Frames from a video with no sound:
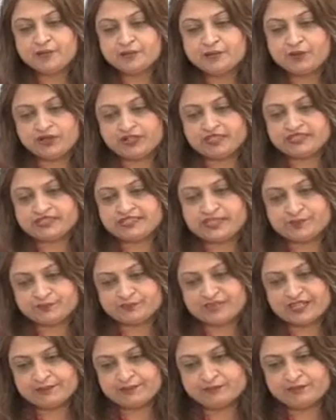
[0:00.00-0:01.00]
Policy.
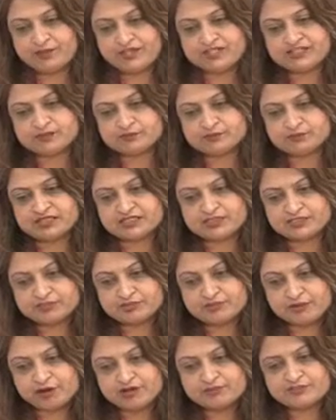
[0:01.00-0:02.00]
Employees
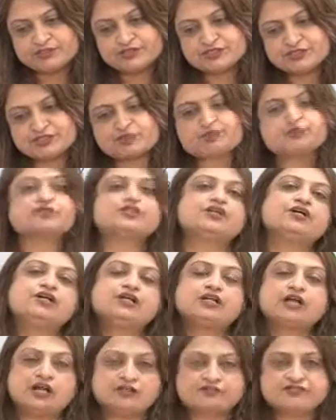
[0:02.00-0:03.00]
must not misuse
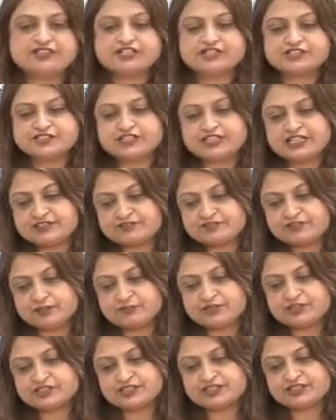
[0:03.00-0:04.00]
confidential
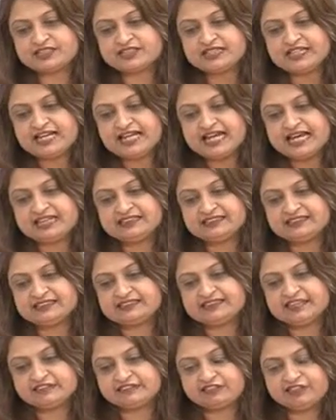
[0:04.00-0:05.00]
information, and
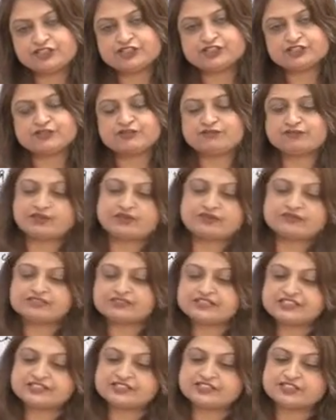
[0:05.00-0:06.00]
the definition of
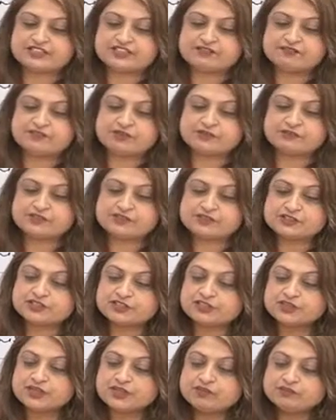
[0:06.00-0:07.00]
confidential
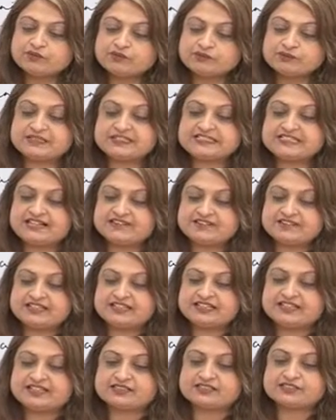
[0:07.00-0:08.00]
information would be
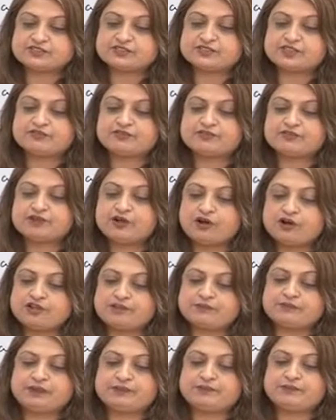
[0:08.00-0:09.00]
generally consist of
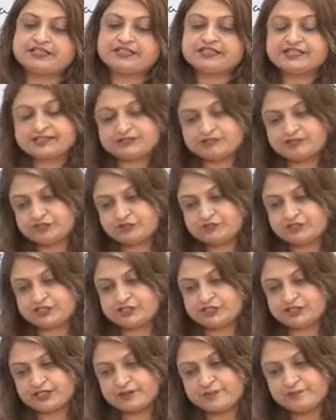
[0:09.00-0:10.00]
non-public
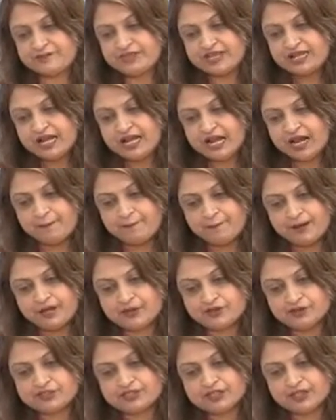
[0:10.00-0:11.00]
information
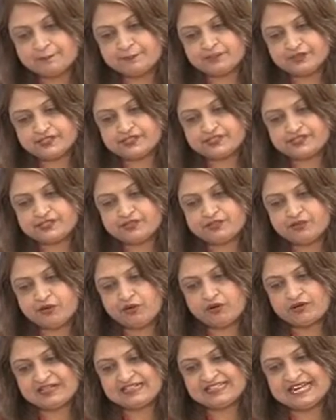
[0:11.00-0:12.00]
about a person
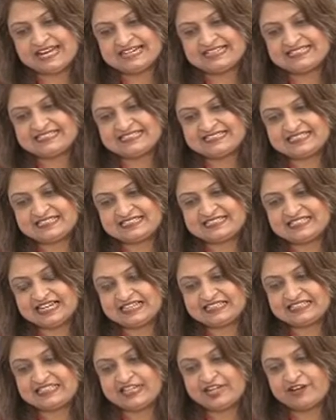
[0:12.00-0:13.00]
or an entity
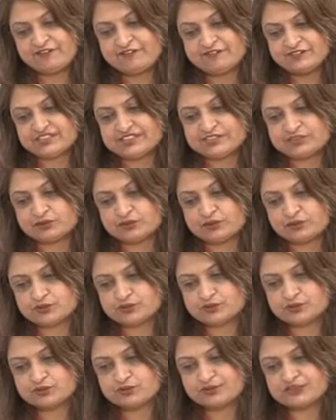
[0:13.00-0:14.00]
that, if
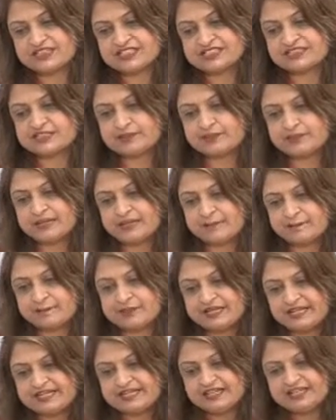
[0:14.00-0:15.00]
disclosed, could reasonably
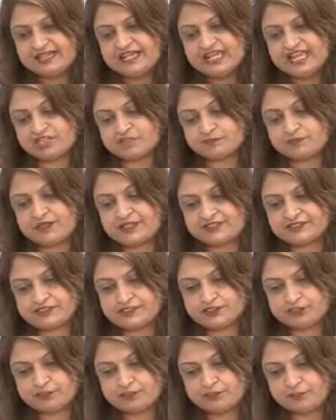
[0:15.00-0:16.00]
be
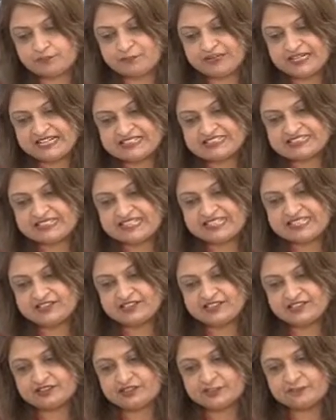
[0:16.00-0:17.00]
expected to place
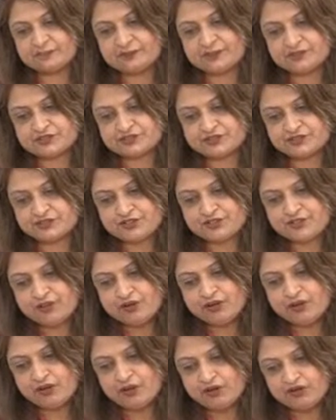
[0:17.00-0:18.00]
either the person
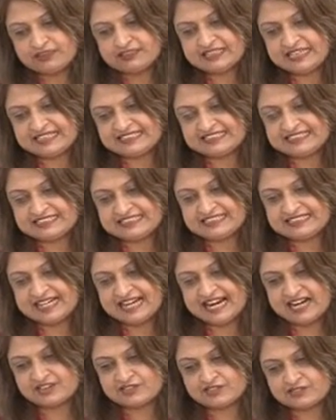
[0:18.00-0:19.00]
or the entity
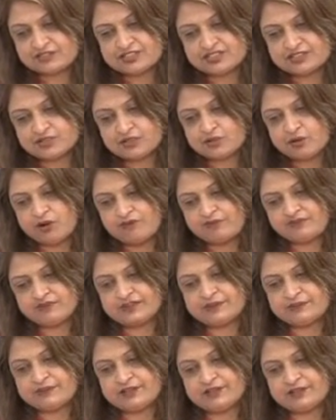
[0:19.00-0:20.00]
at risk of
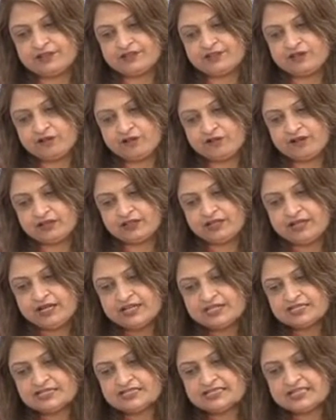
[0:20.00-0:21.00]
criminal or
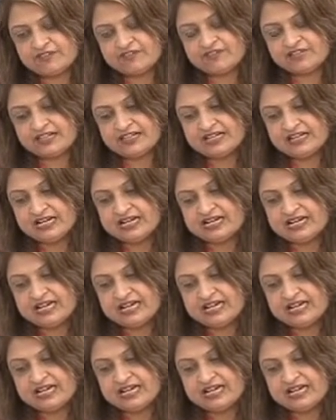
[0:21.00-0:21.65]
civil